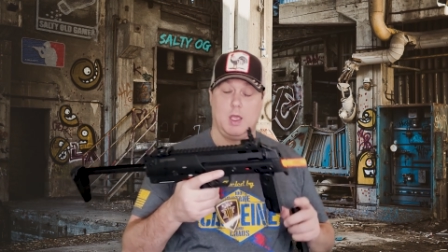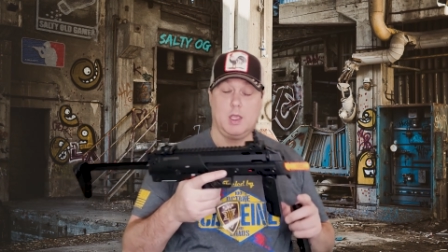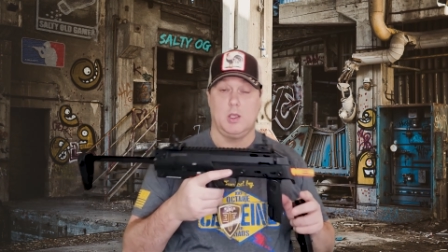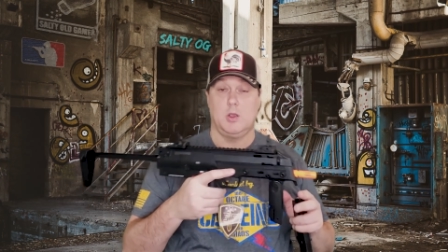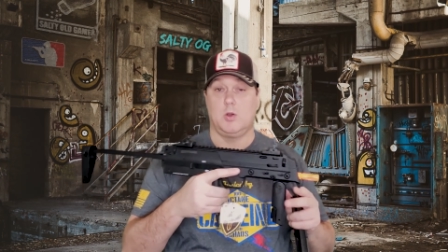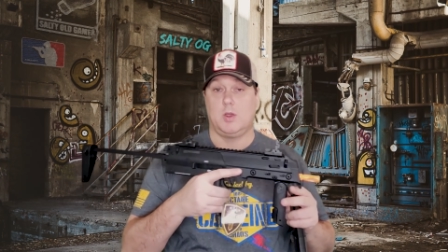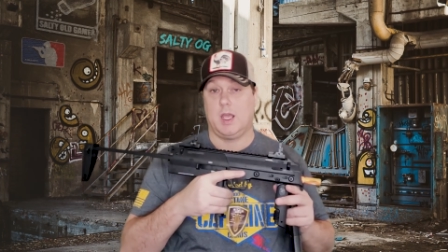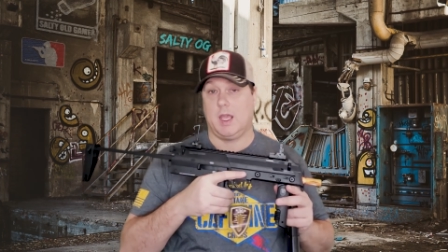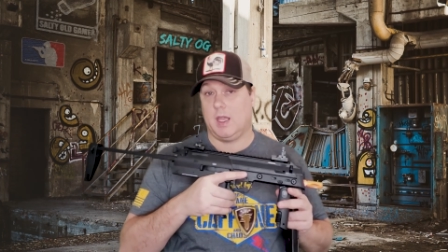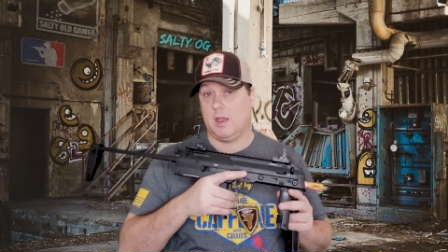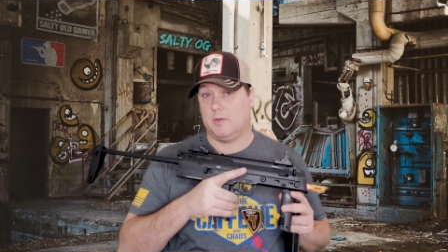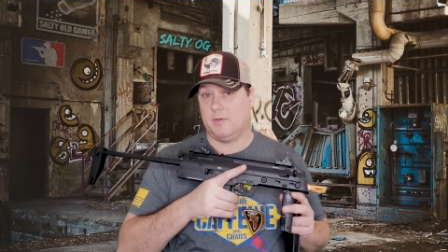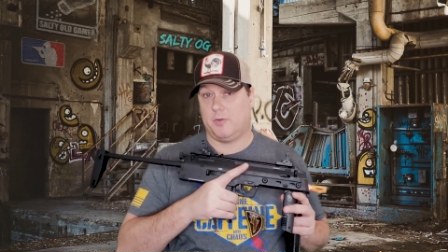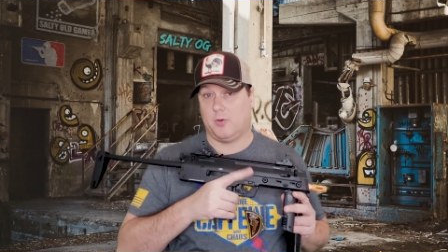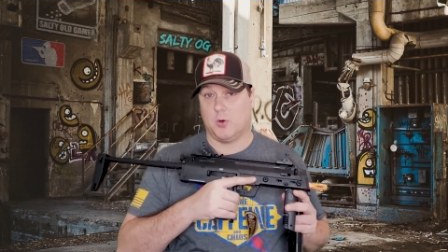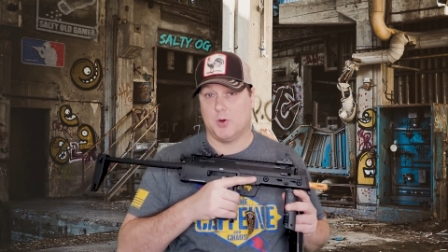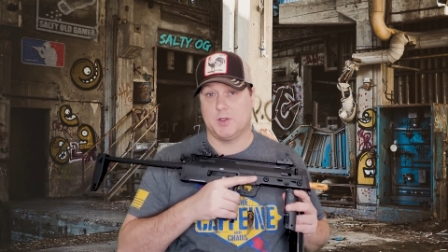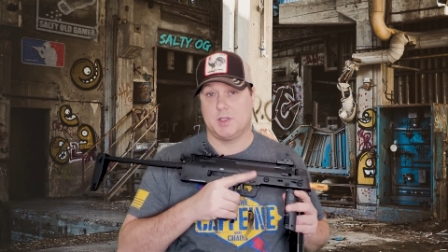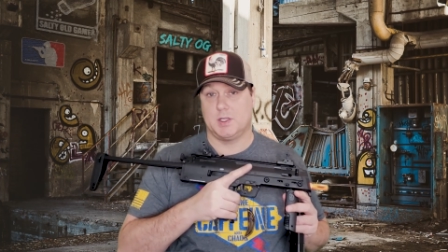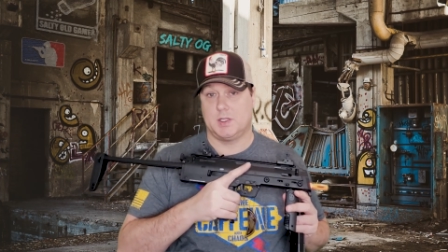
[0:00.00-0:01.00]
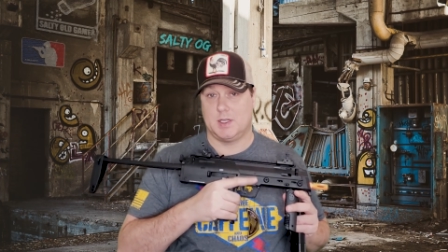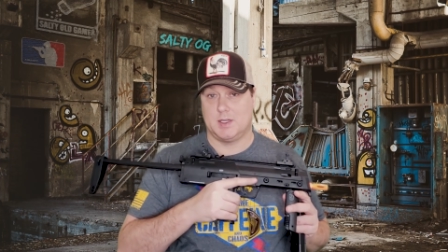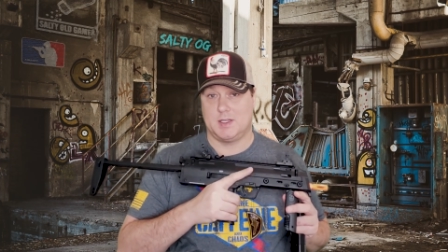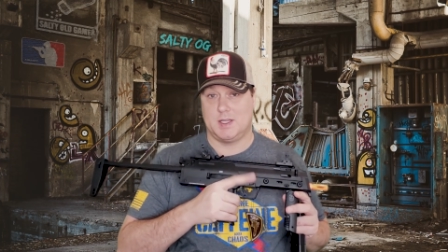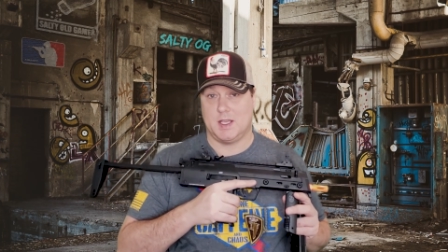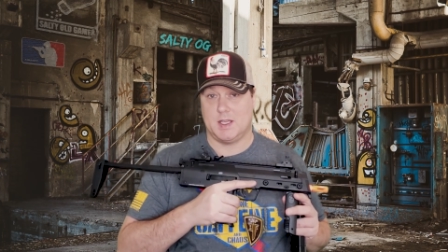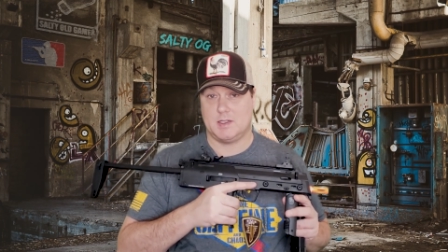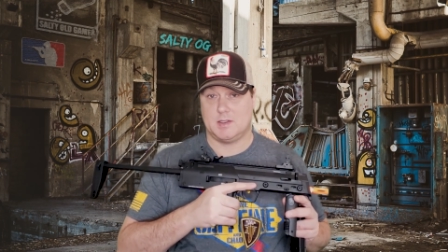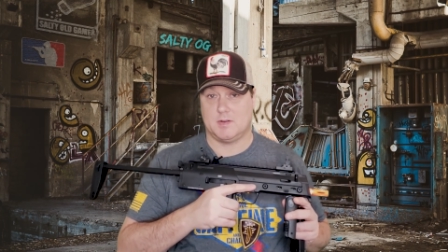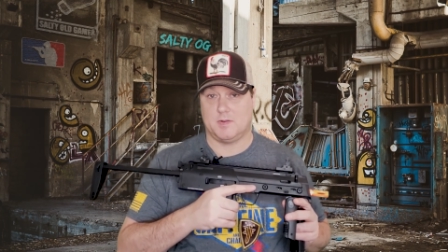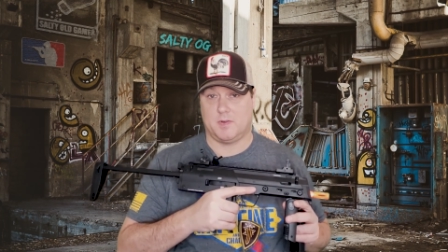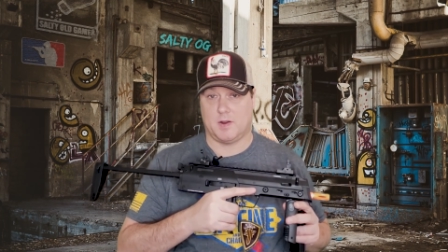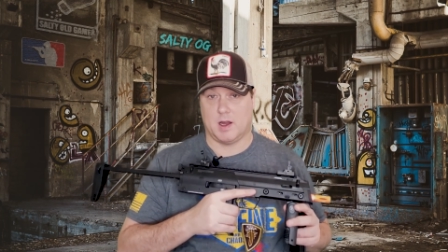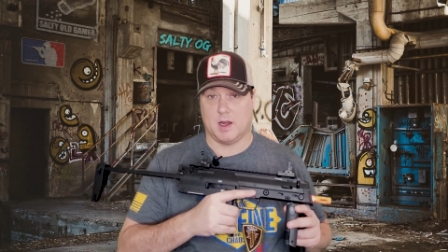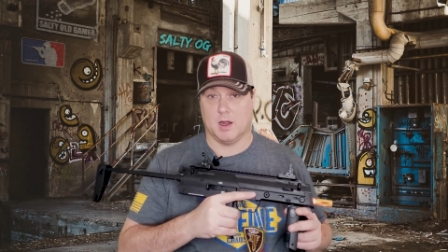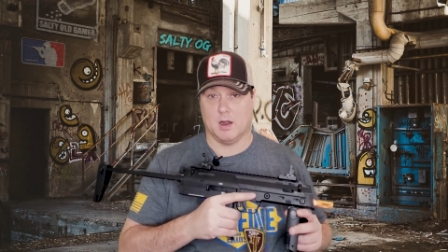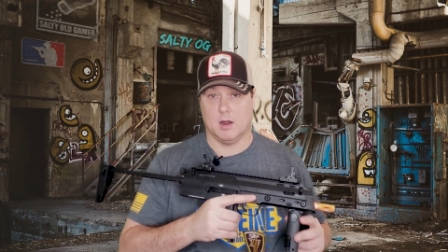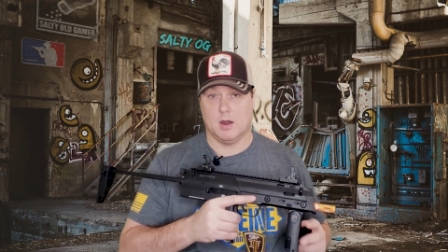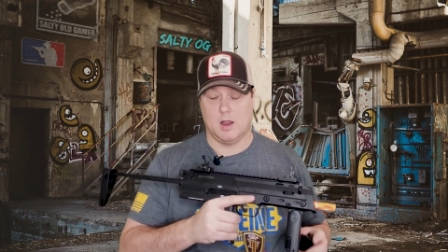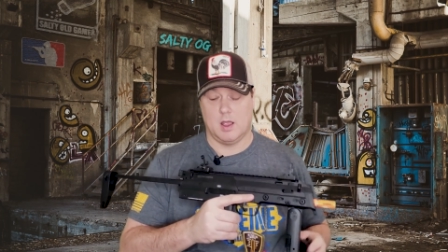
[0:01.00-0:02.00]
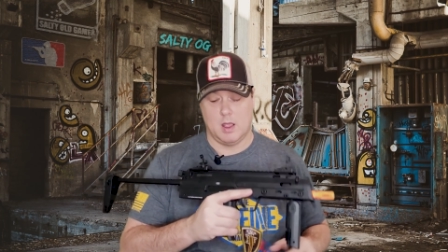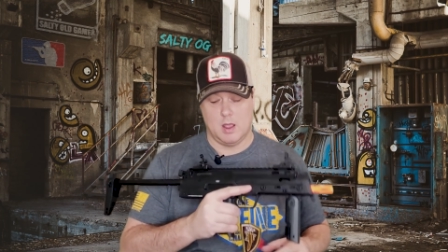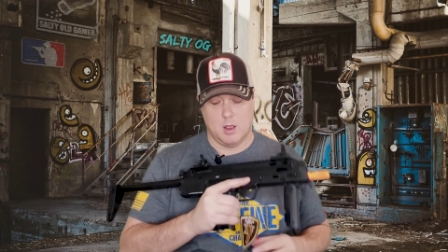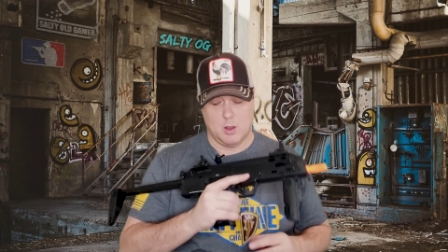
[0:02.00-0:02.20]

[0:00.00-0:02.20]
you can force it to test fire